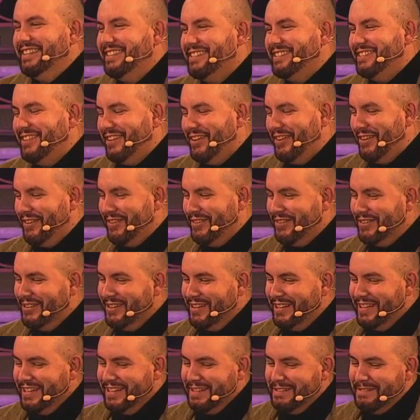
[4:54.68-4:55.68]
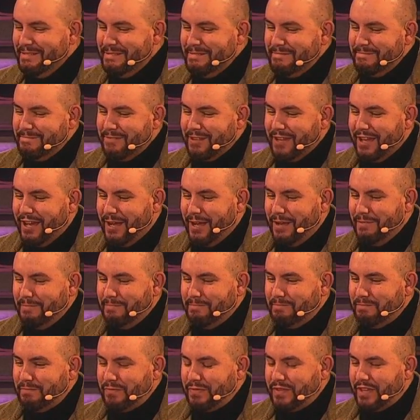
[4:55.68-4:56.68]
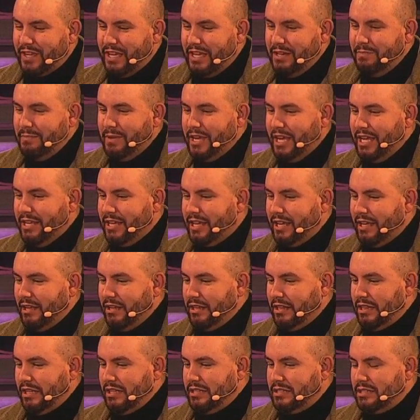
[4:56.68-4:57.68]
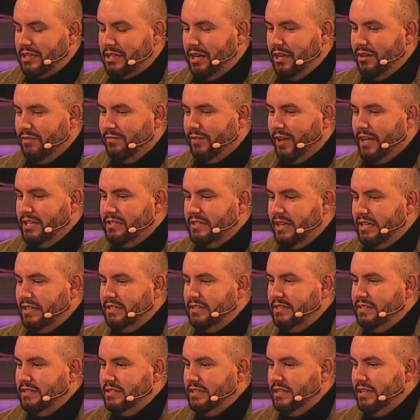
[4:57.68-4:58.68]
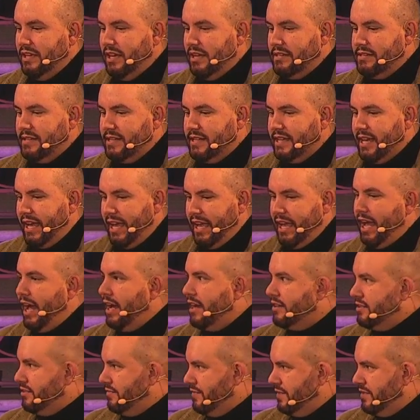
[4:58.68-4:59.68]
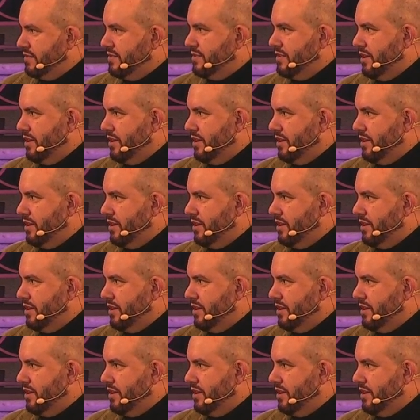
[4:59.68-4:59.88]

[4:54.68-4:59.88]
and so um, in me uh, this kind of identity as a gay activist